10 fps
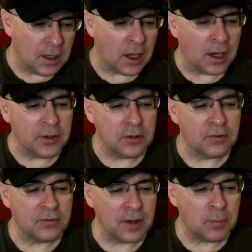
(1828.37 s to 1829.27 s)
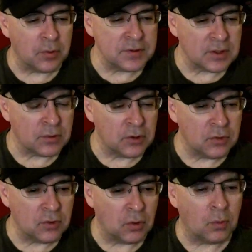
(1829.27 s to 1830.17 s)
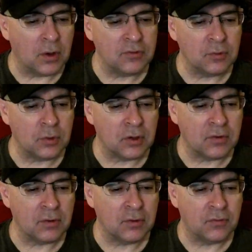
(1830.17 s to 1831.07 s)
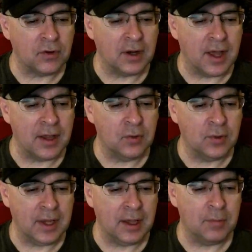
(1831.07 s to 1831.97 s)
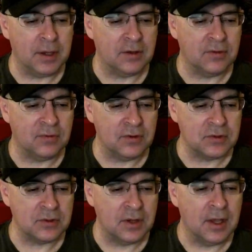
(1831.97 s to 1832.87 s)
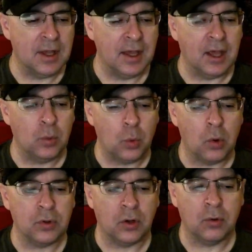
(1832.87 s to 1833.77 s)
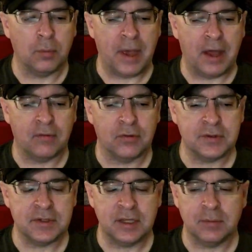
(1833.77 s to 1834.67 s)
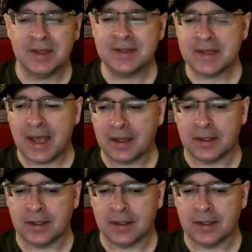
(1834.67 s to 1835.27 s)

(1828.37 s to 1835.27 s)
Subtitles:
Sam points out you don't want to work for a guy who can't make a decision and won't go to bat for his team. Exactly.